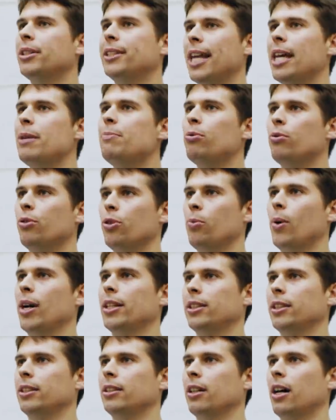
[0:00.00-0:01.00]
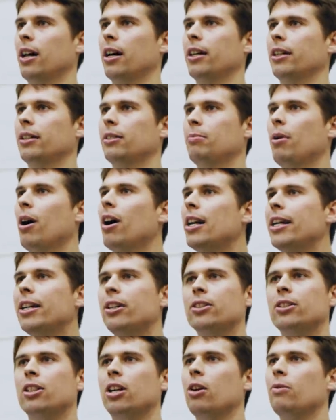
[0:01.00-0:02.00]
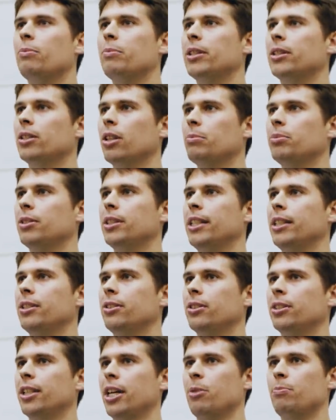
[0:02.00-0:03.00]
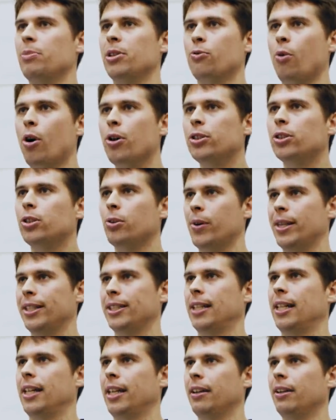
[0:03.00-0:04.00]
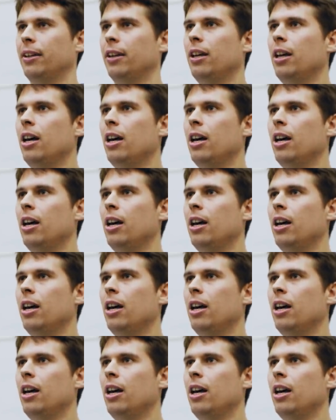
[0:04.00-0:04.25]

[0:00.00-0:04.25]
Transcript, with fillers: a staple in the Western diet, partly because of government subsidies because it could be grown so easily.